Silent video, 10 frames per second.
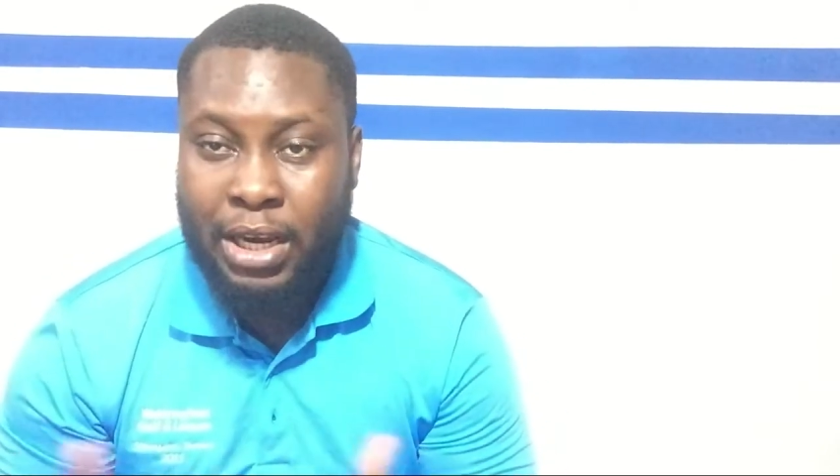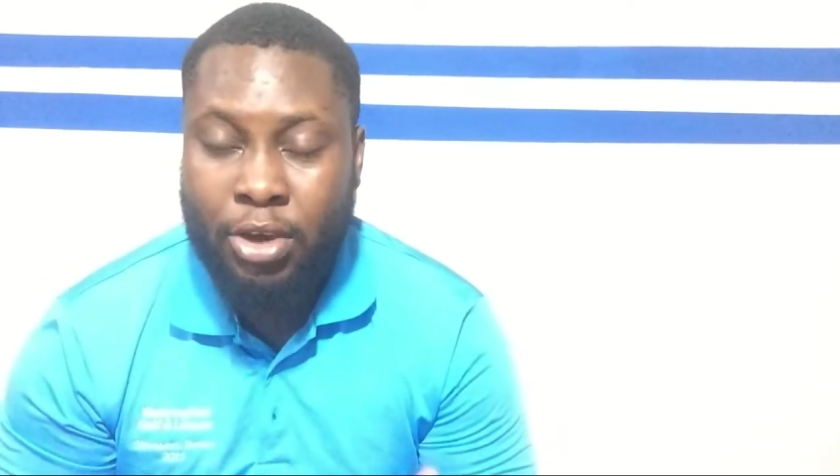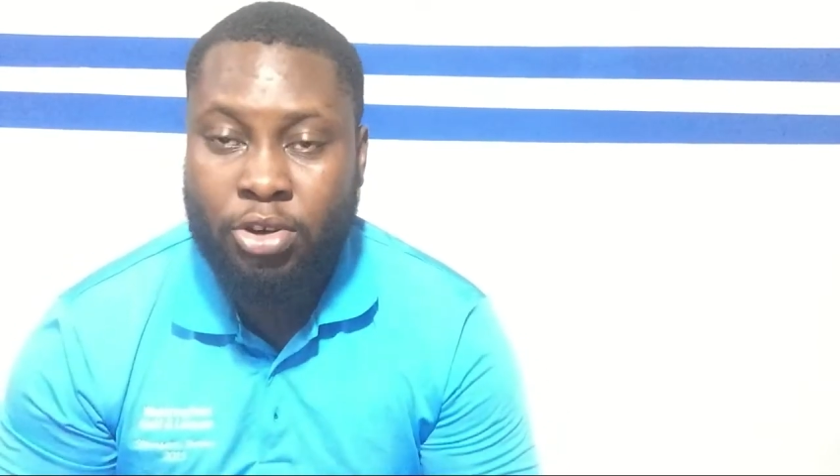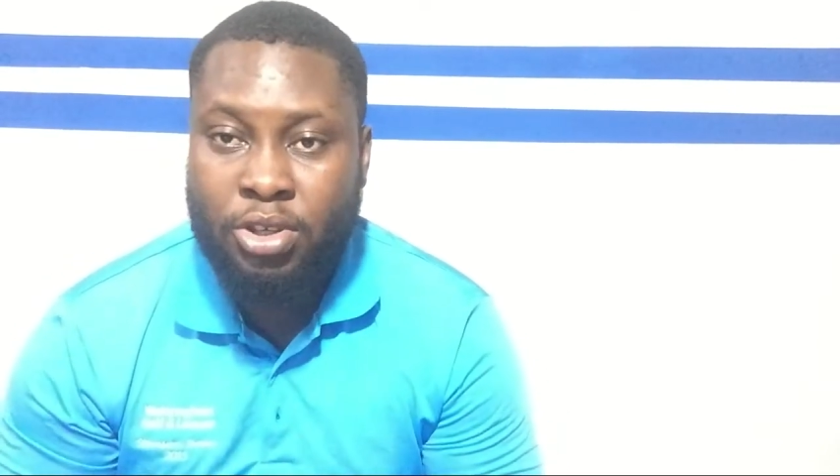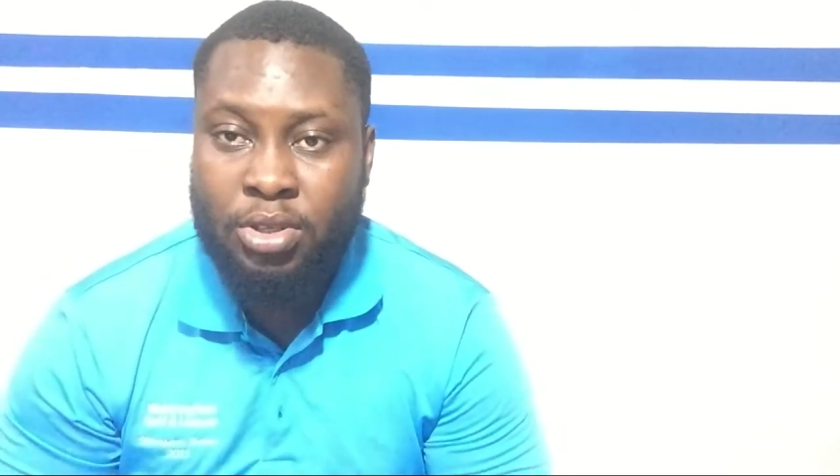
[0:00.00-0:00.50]

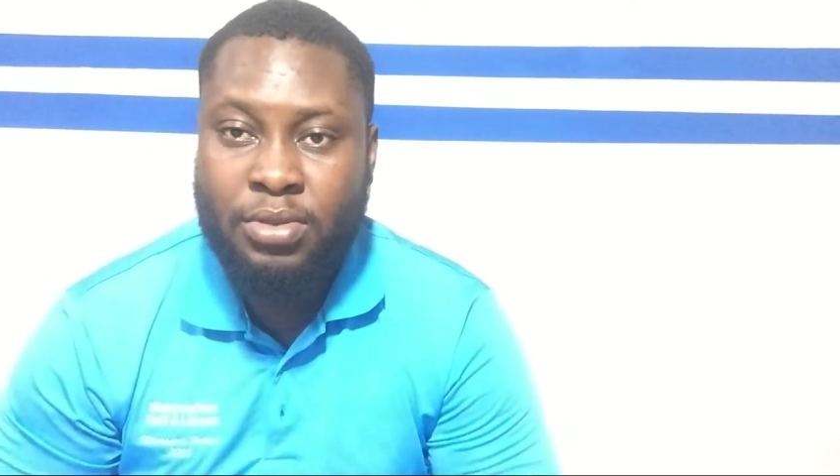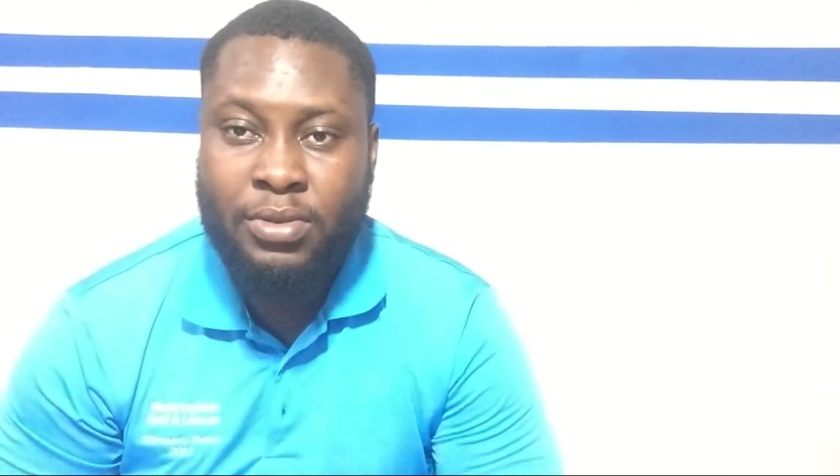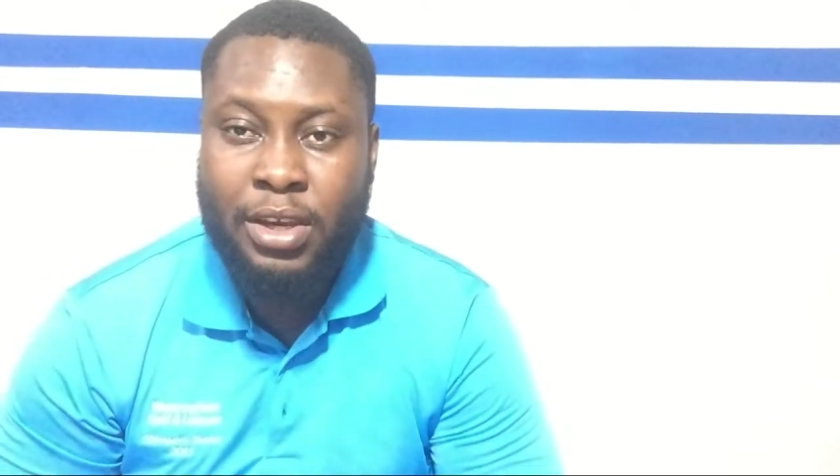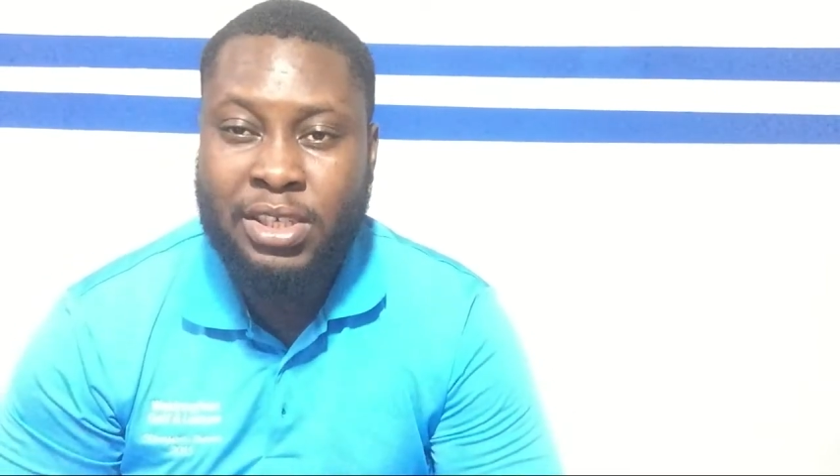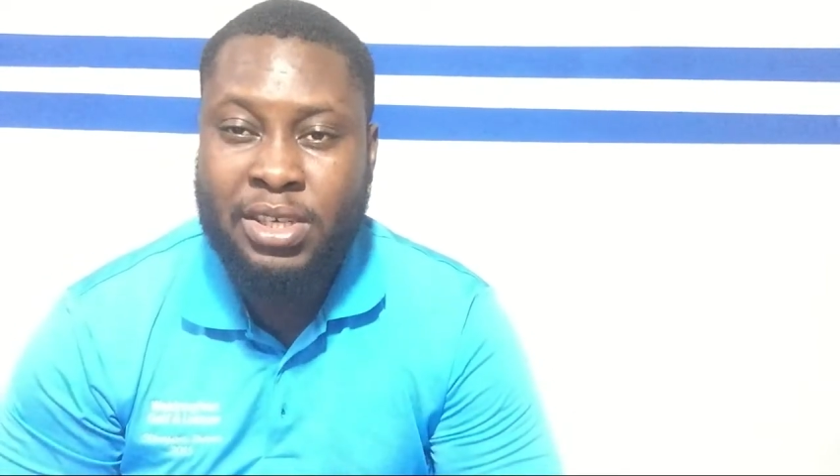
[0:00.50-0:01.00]
Click on the
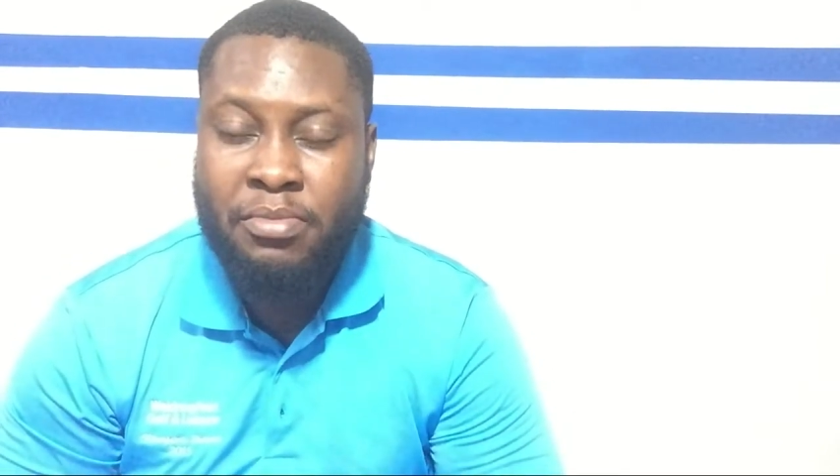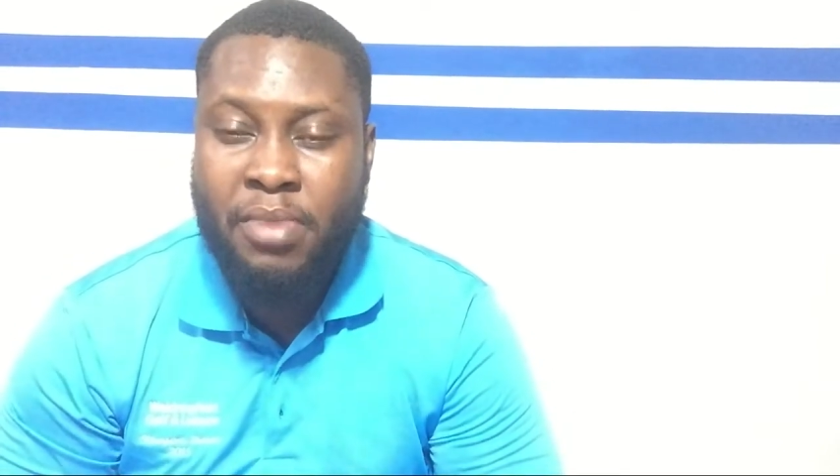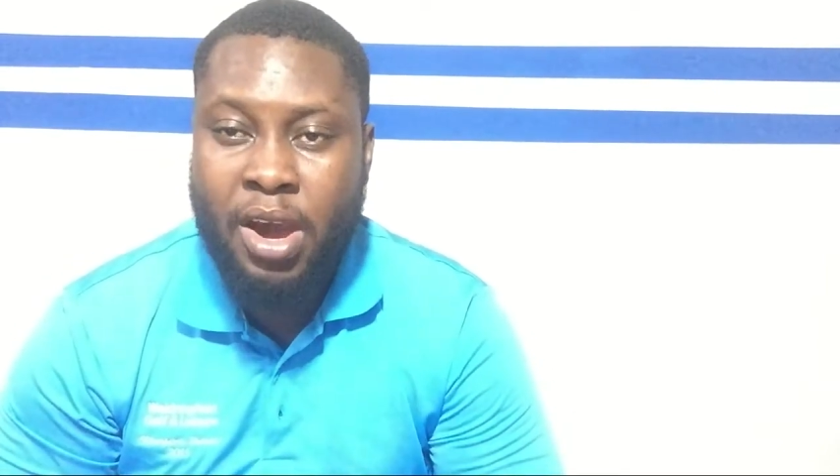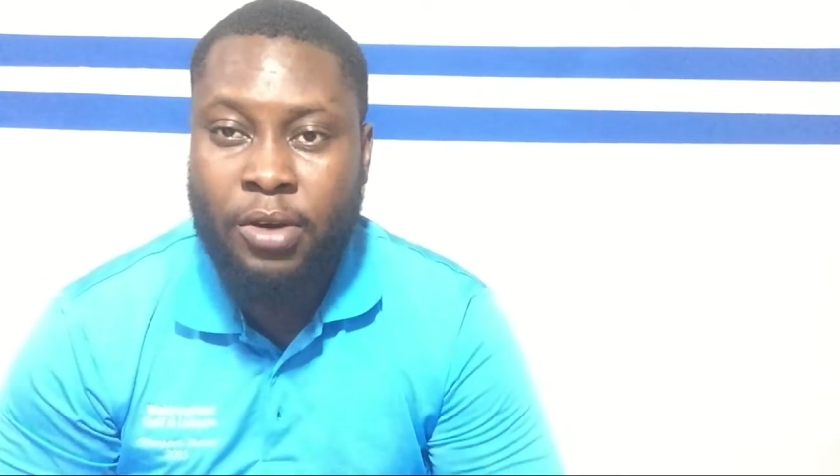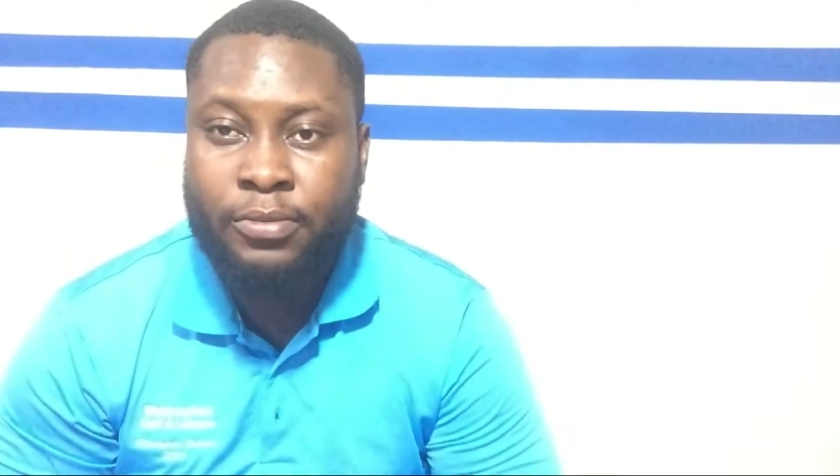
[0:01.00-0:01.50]
notification
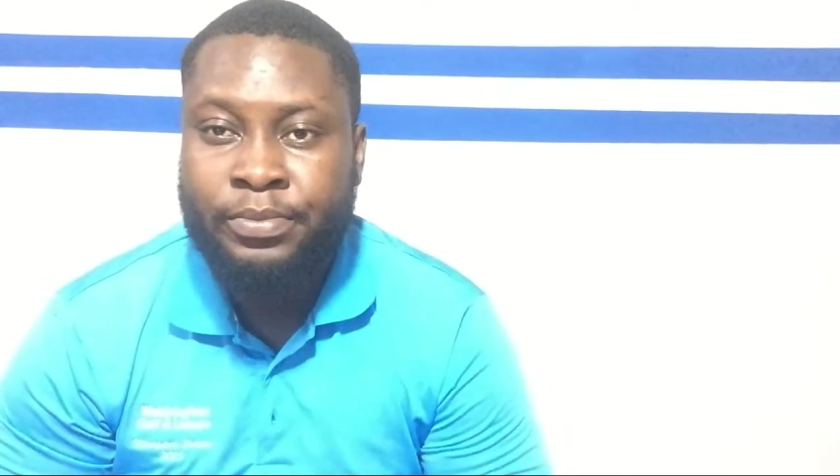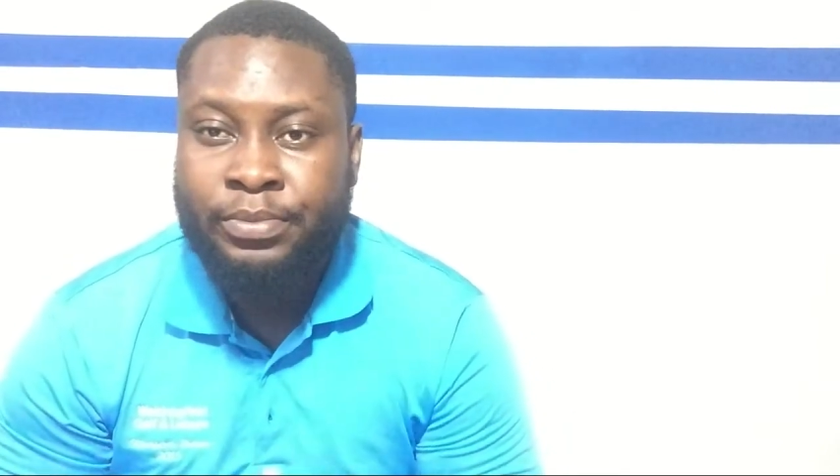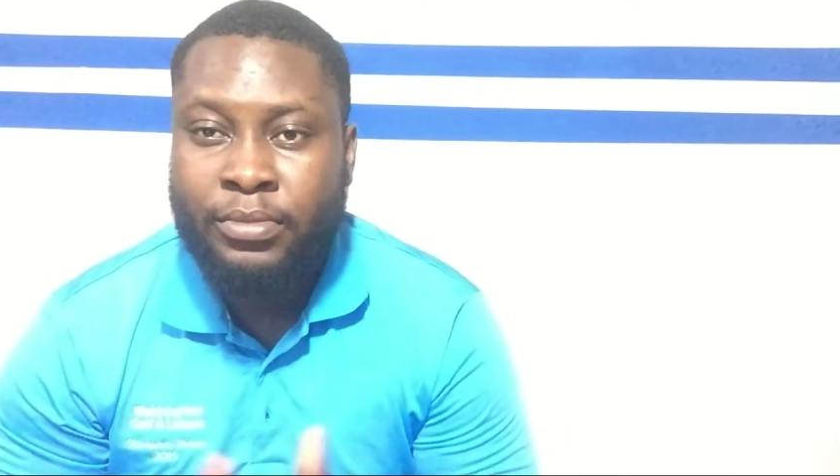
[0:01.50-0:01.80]
bell.